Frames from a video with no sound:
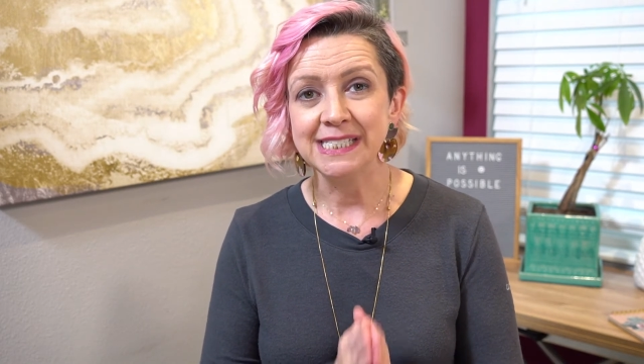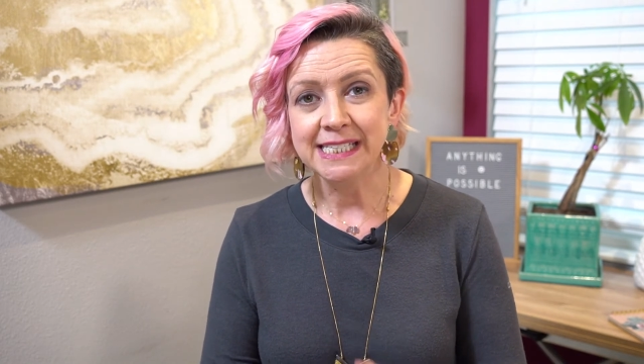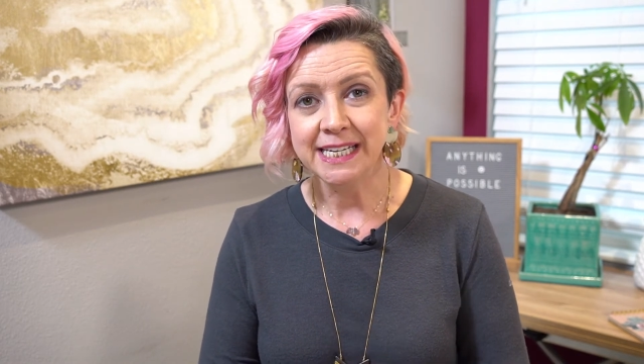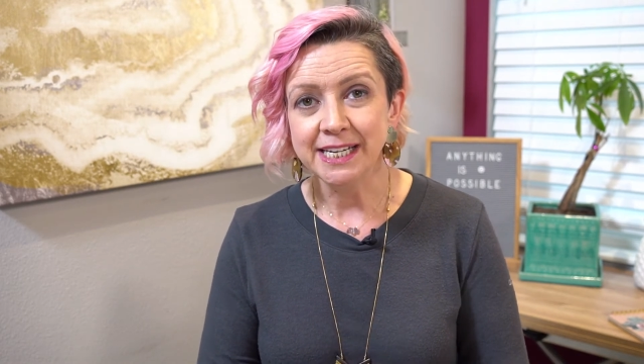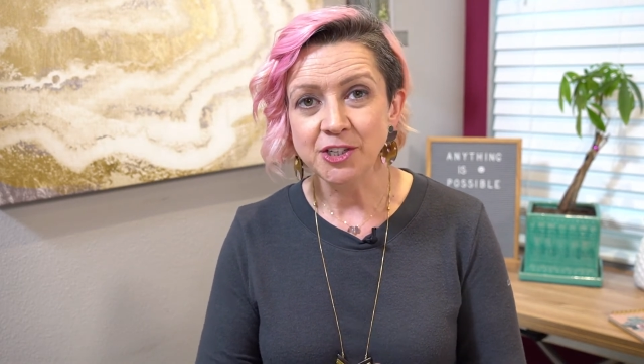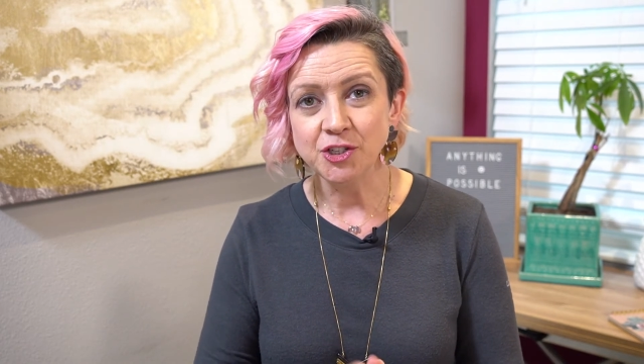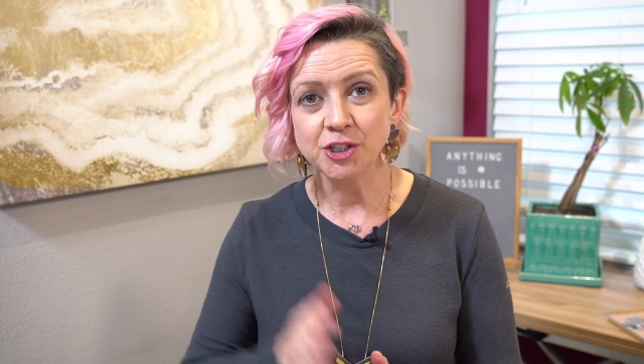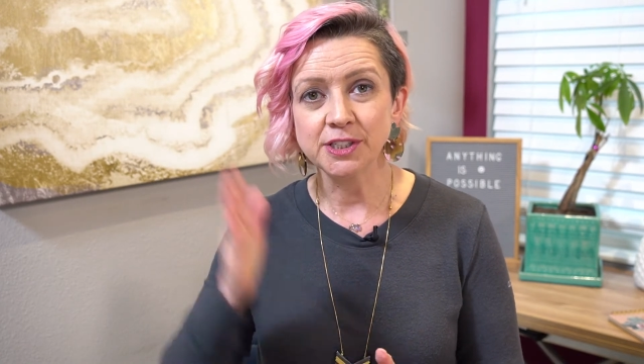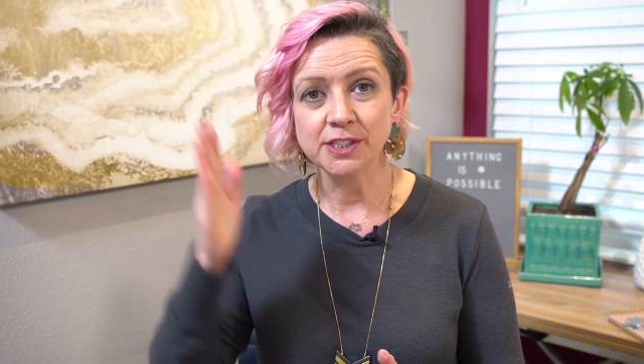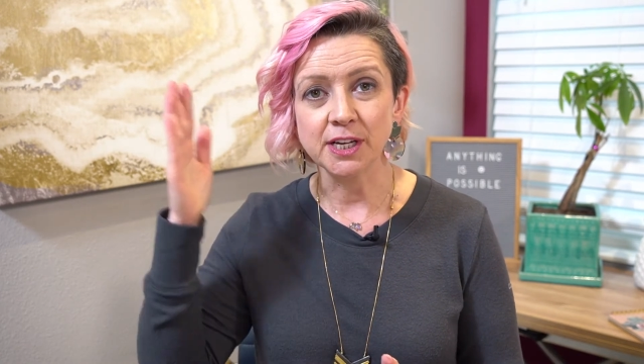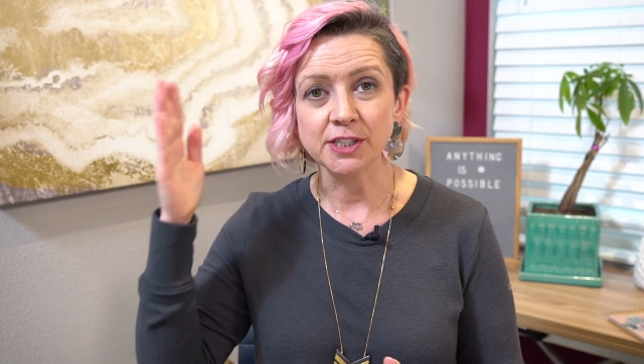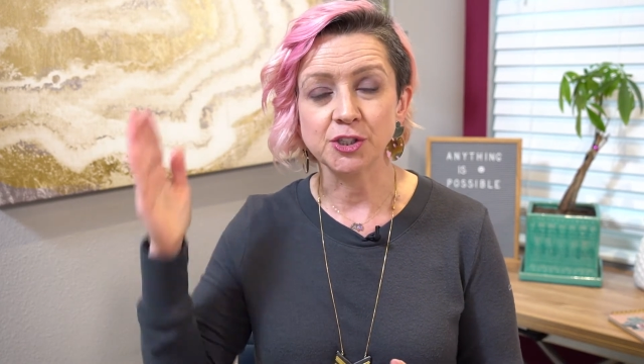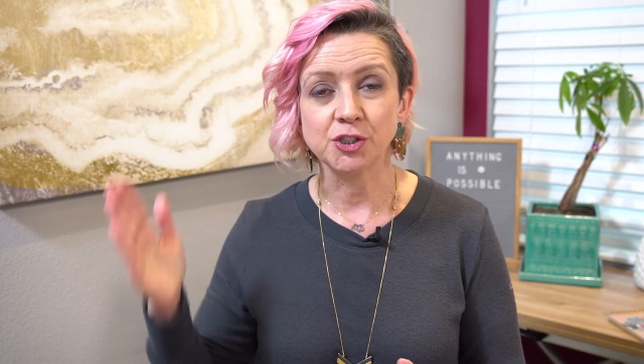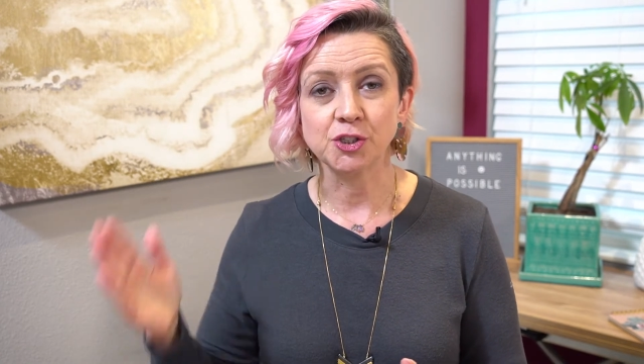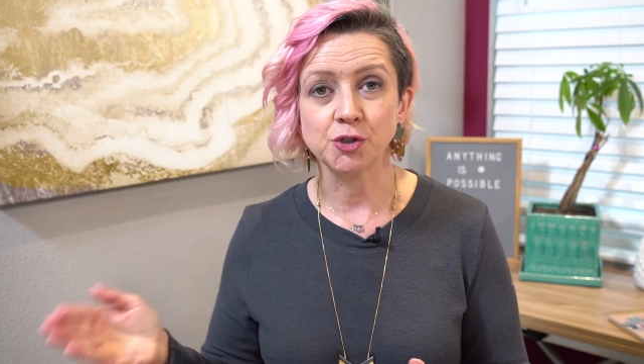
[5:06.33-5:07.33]
teaches
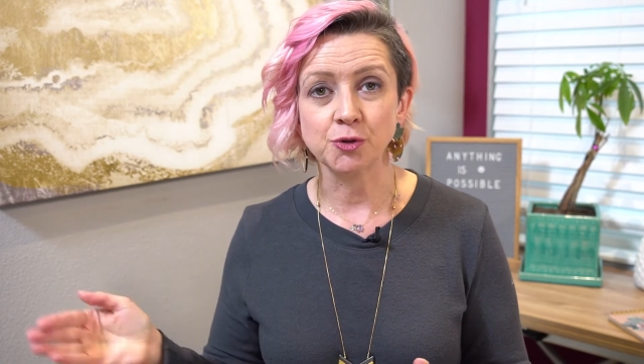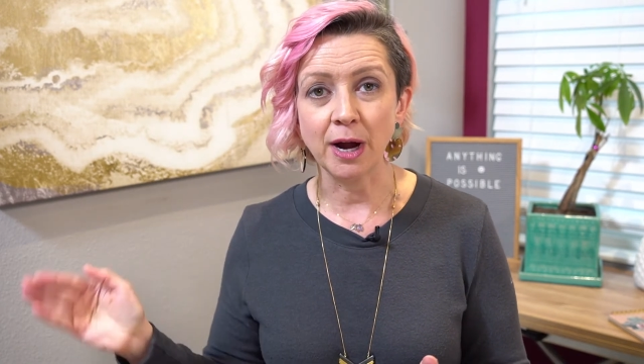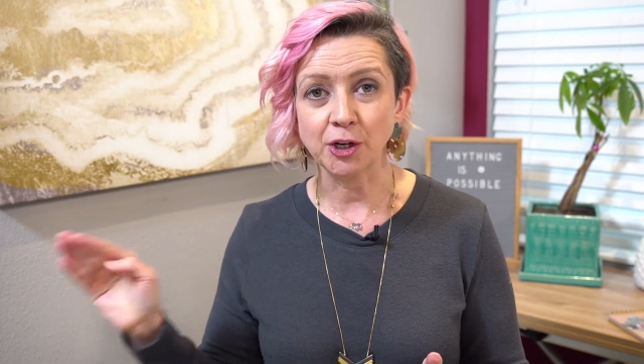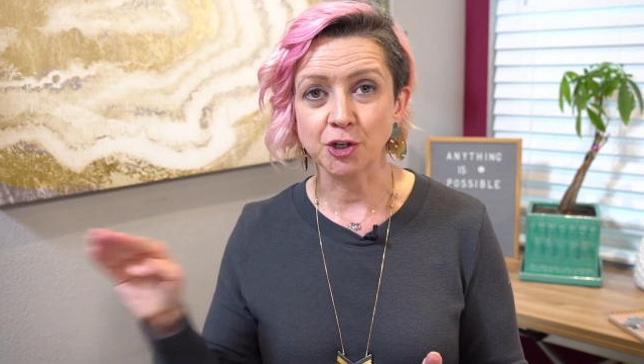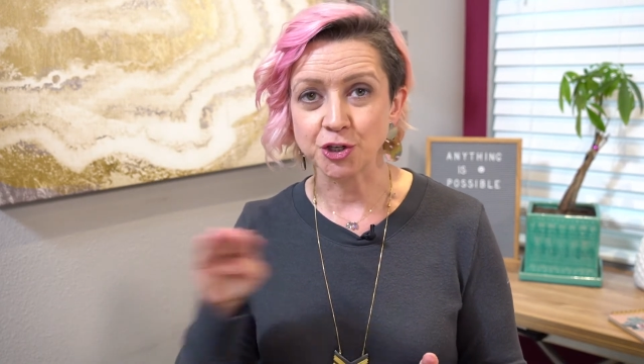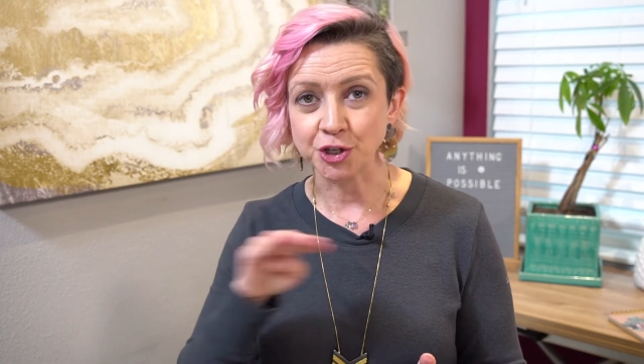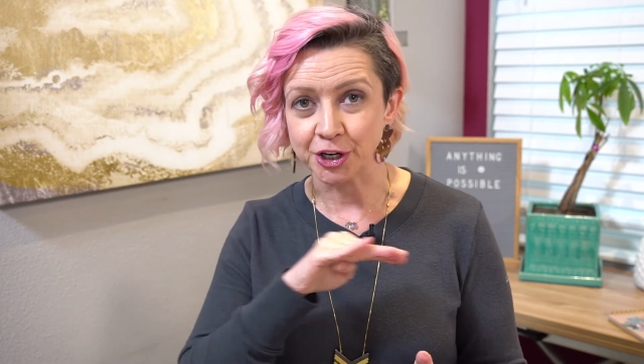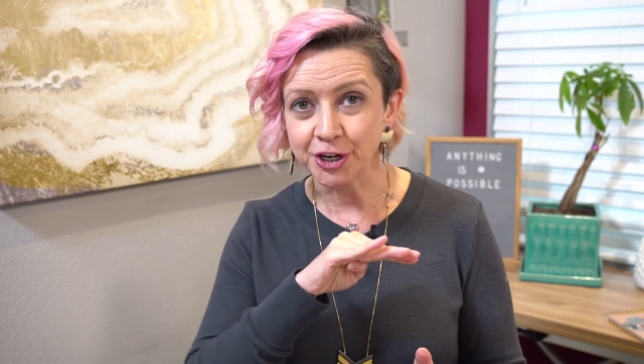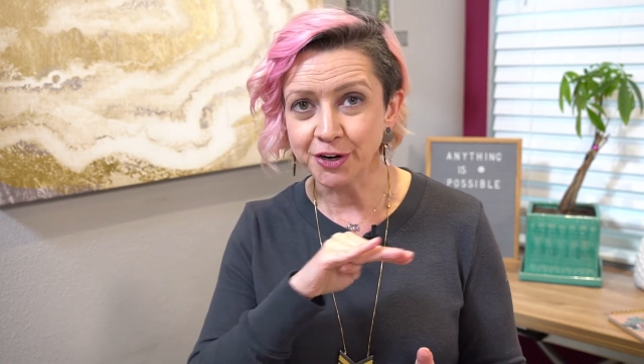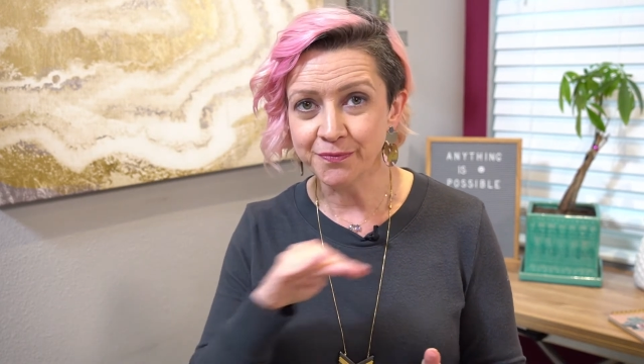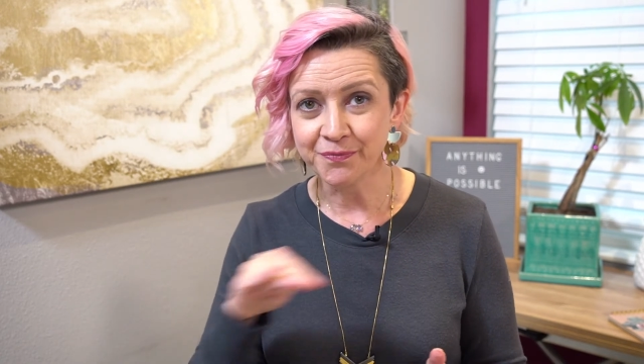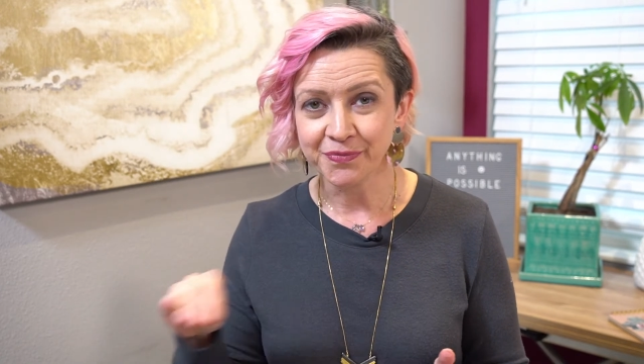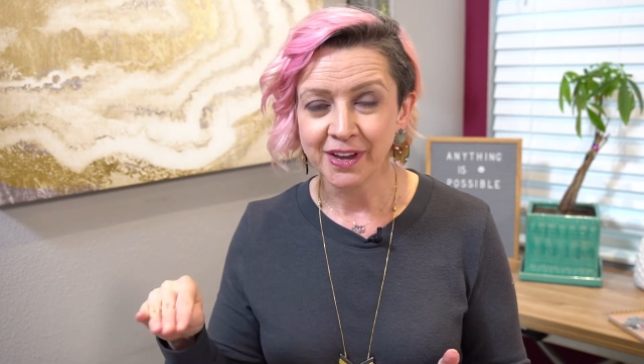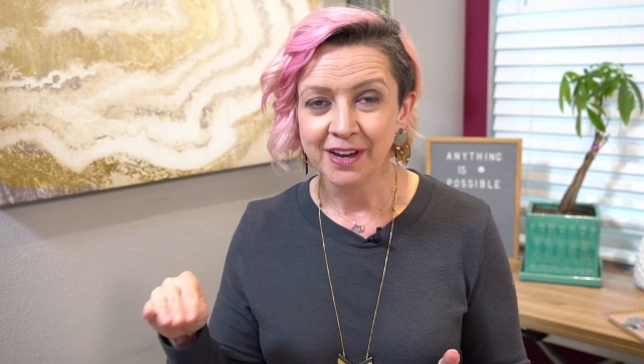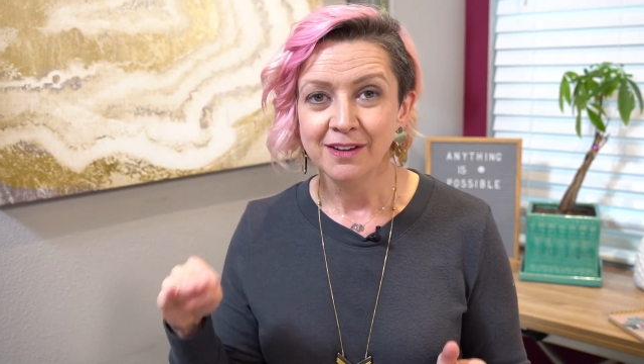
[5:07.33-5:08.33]
a structure